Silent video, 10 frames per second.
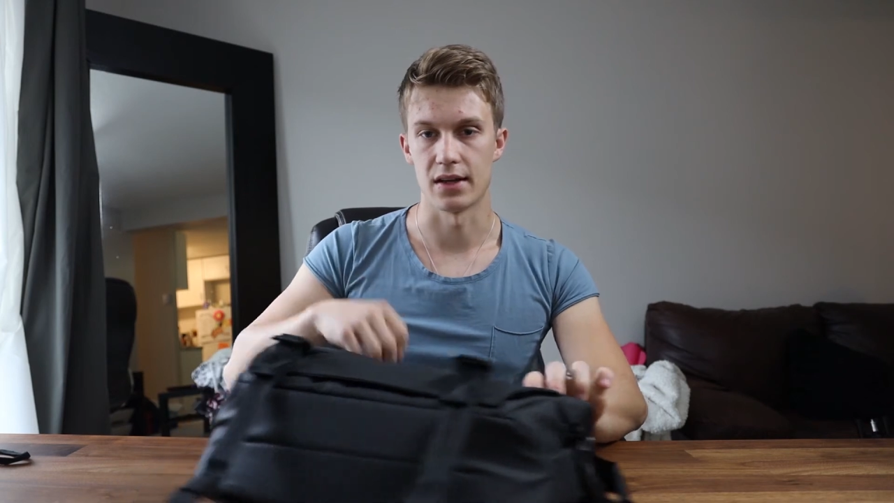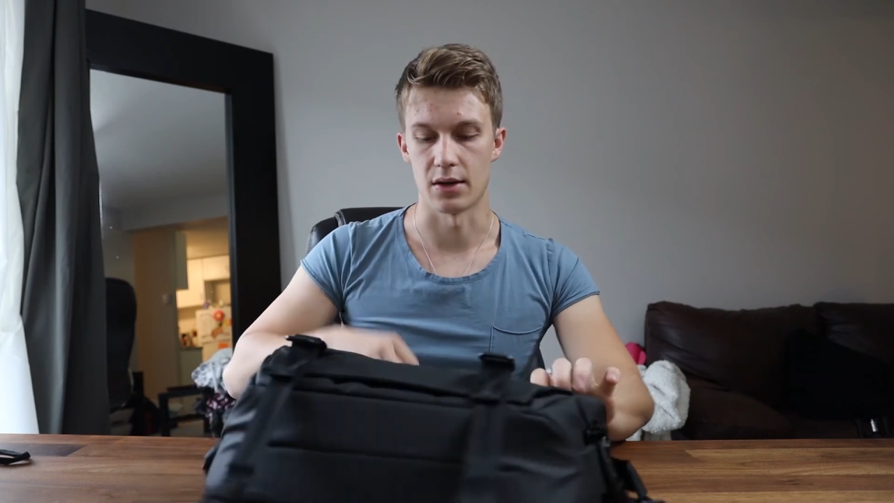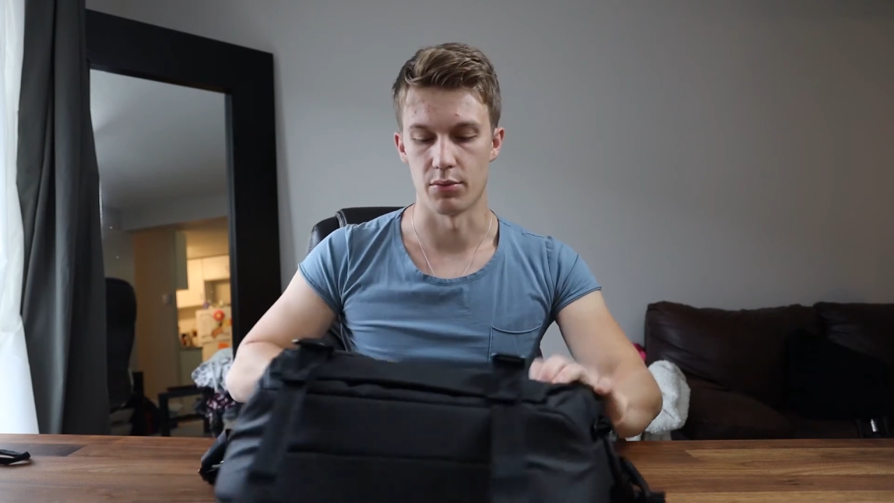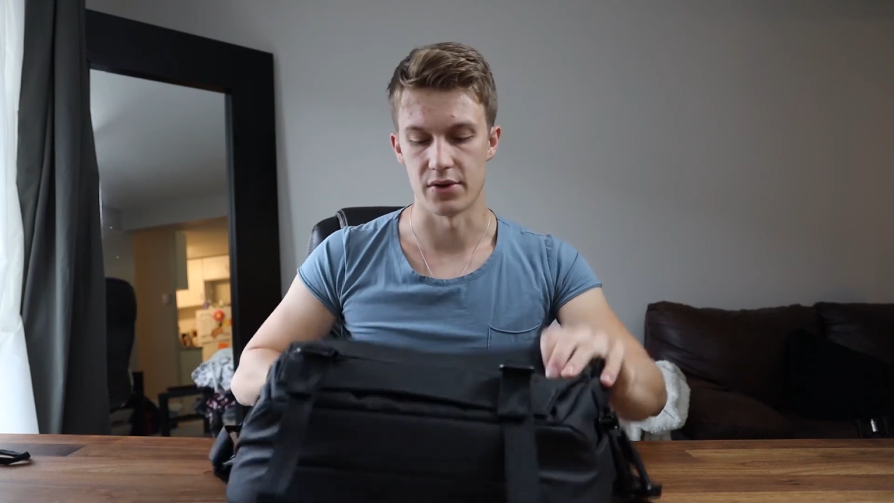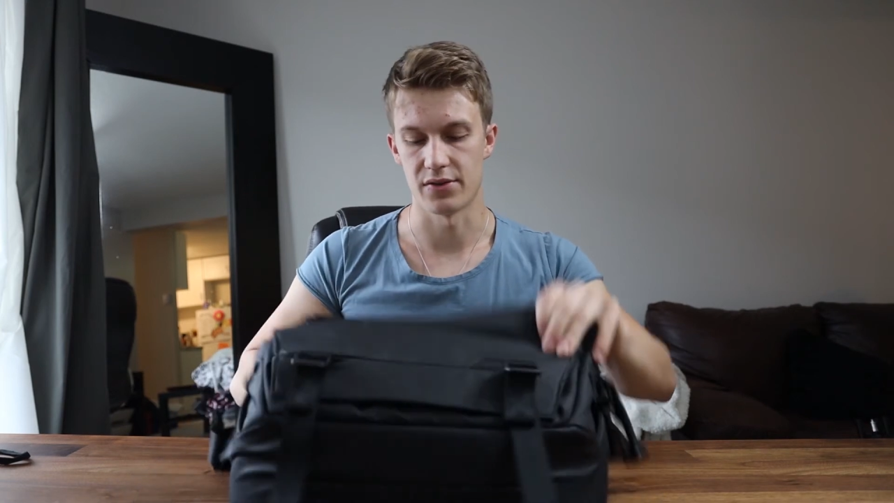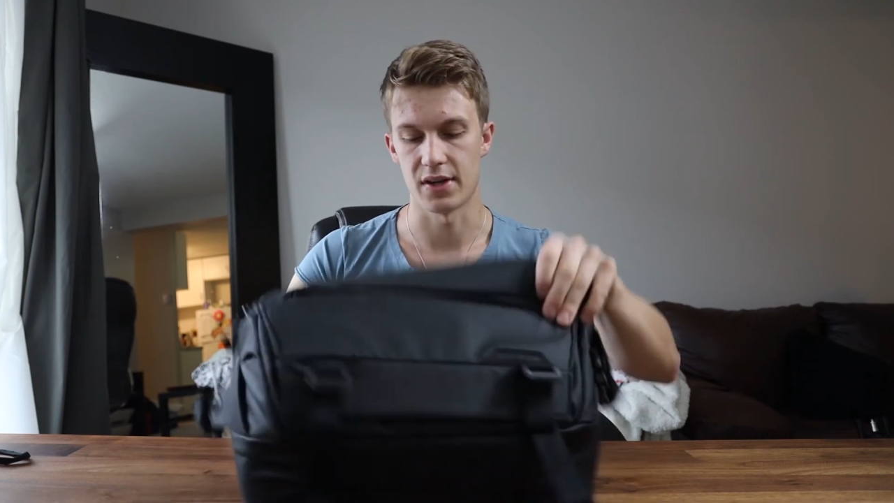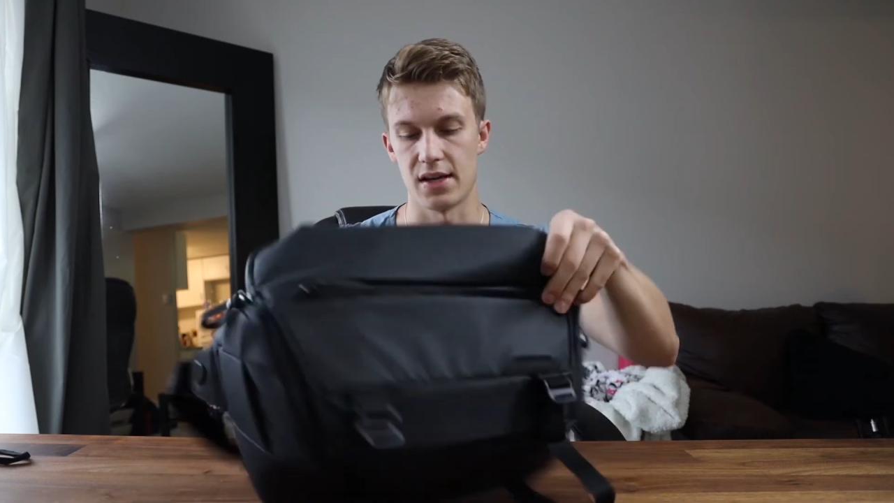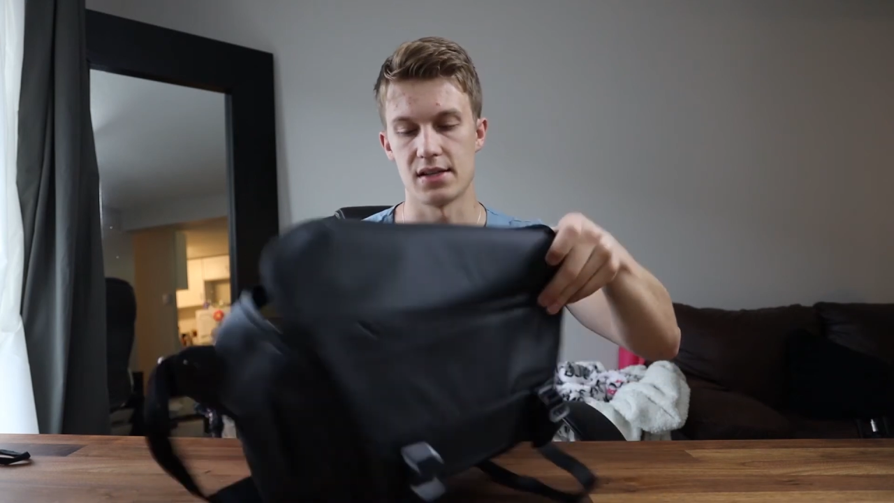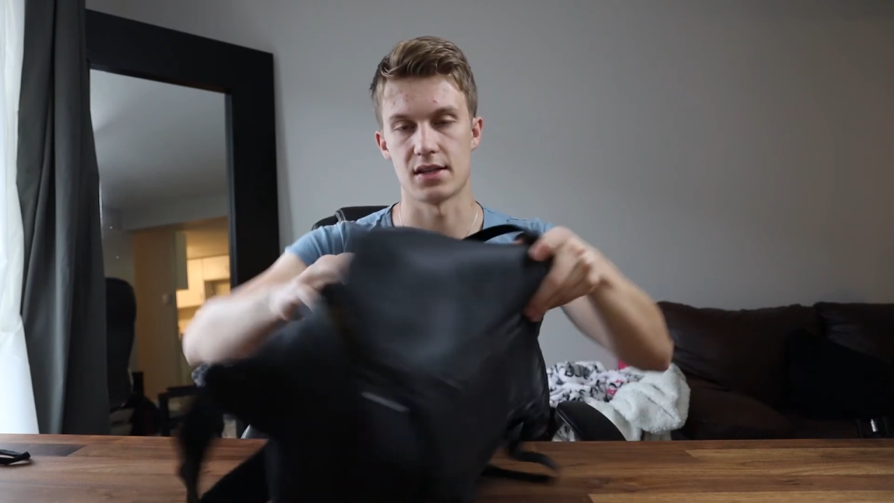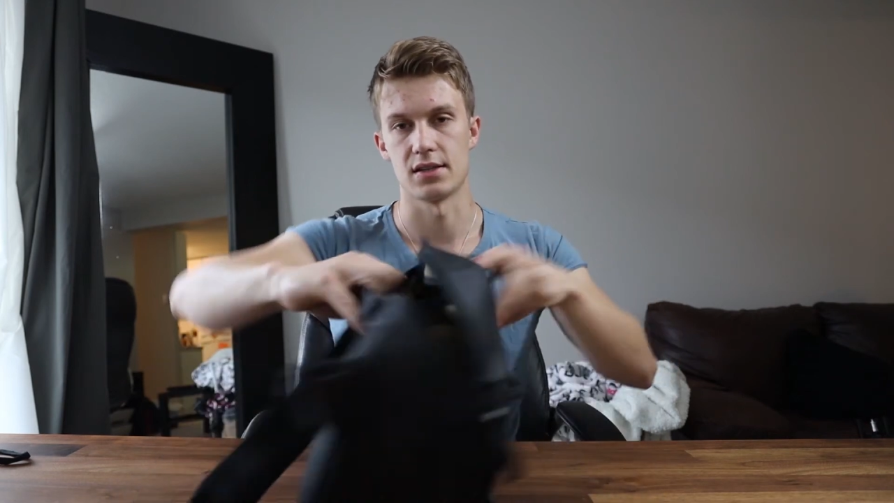like a
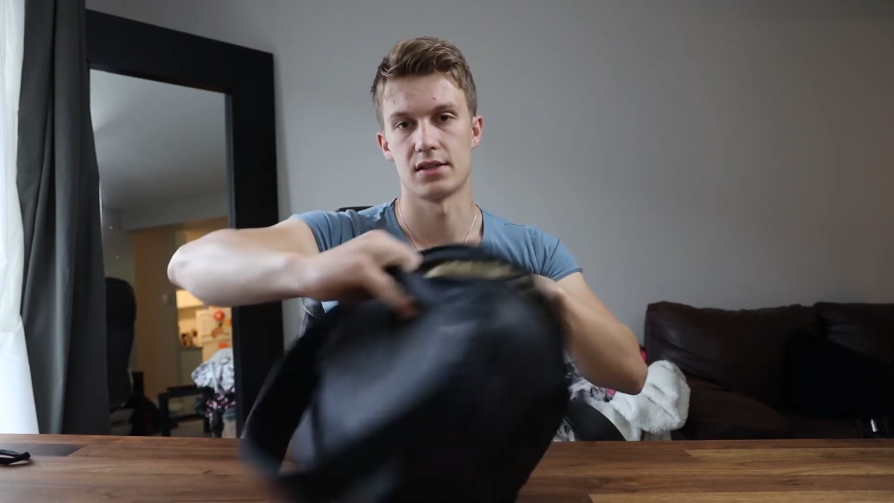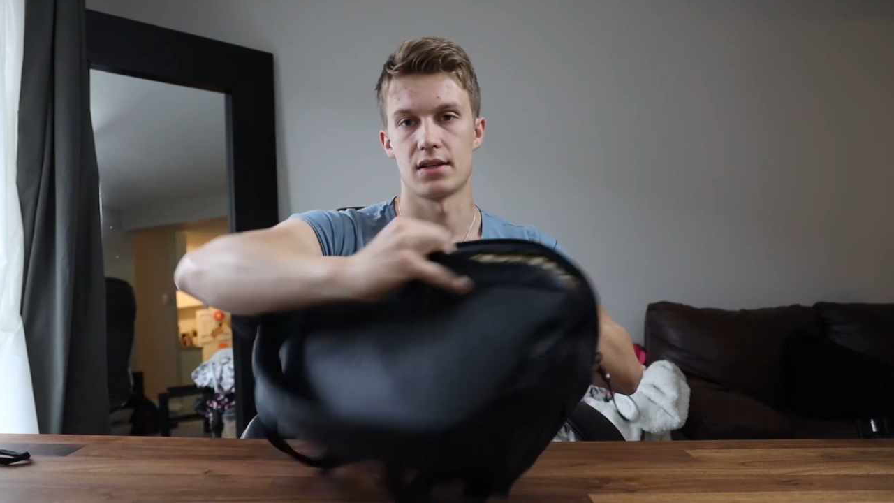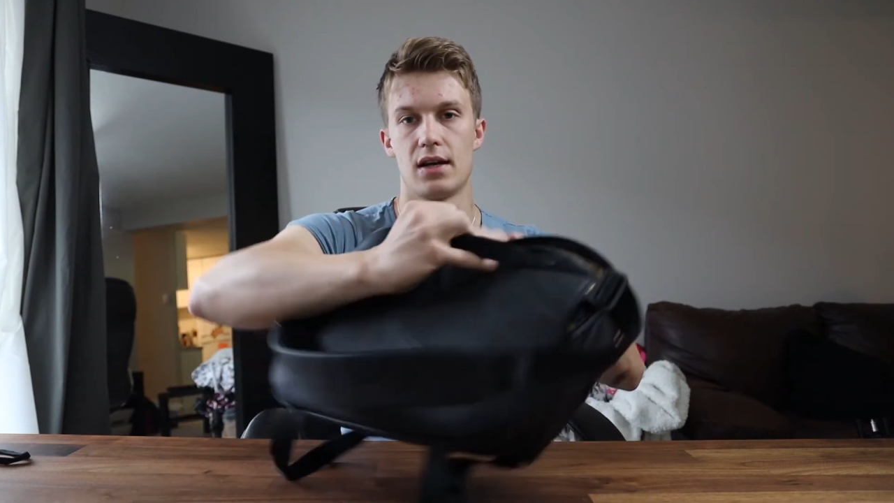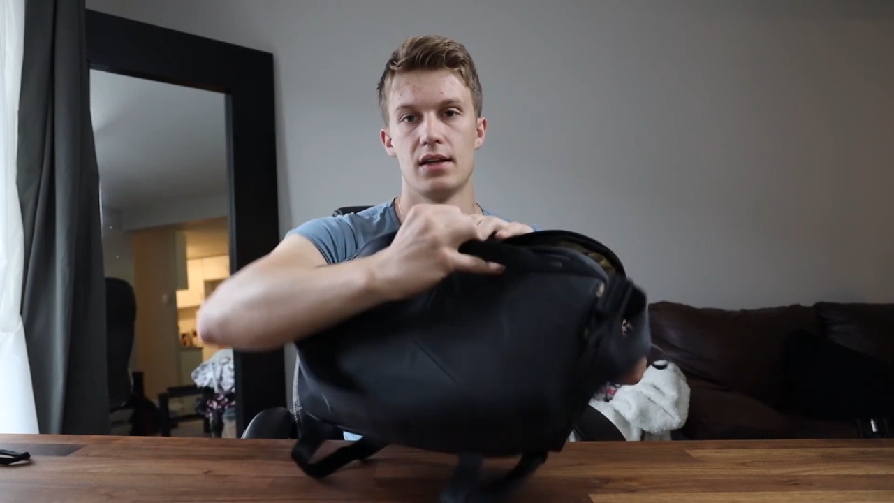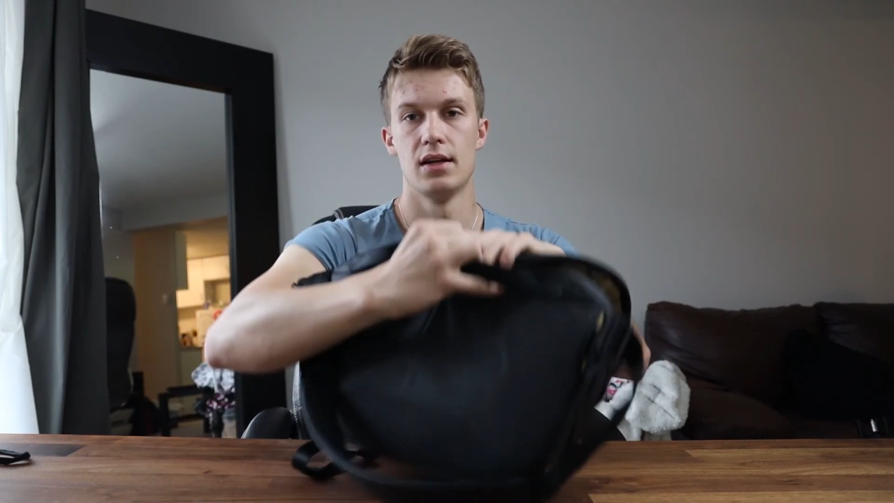briefcase because it's got